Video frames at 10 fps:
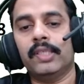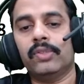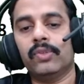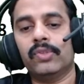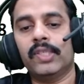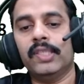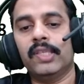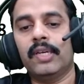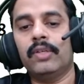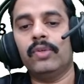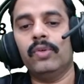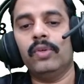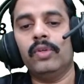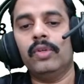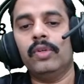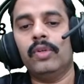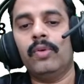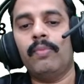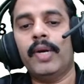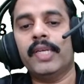So c is equal to
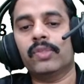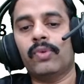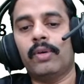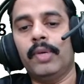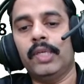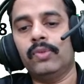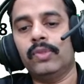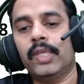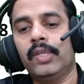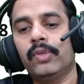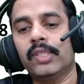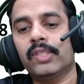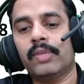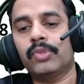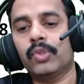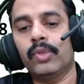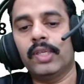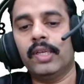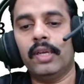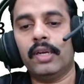minus 1 by 2. That you can substitute
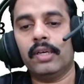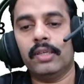here.